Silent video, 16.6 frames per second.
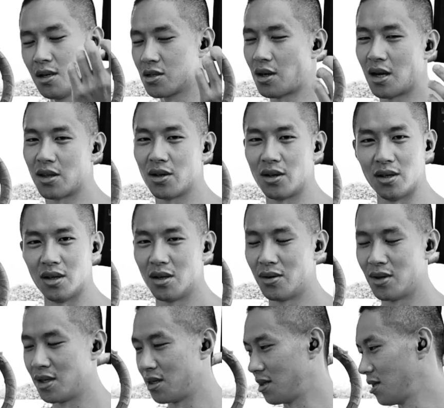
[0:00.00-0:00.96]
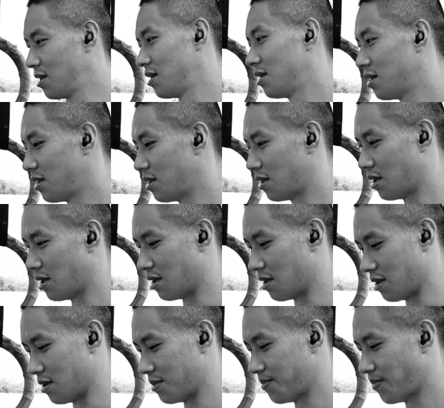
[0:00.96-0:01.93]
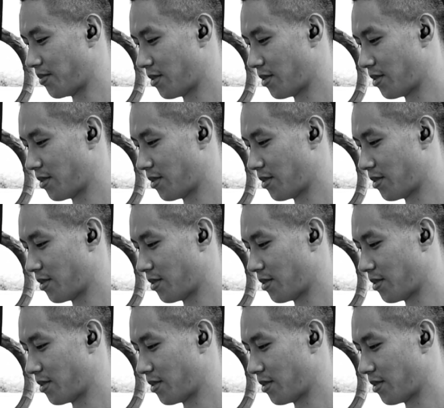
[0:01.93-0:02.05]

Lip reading: So I thought, you know what, uh,